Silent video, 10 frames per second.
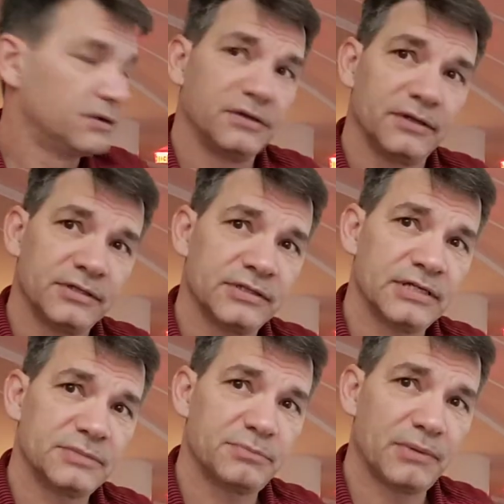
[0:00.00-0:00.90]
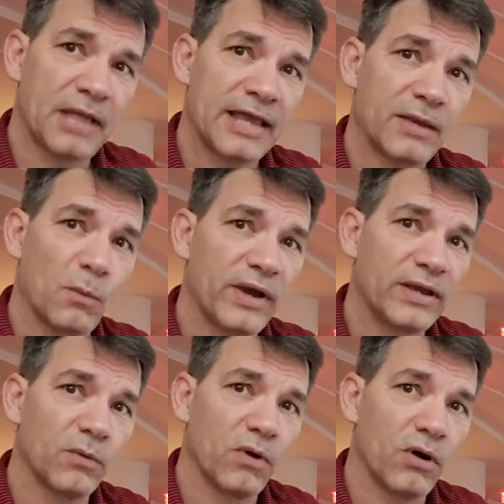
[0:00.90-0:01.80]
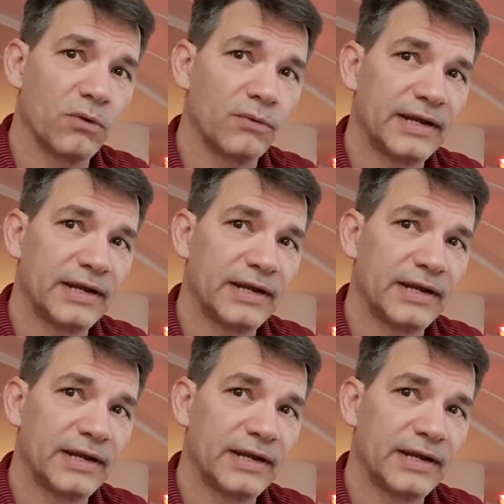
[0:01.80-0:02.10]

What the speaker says: Here's a nice blank white wall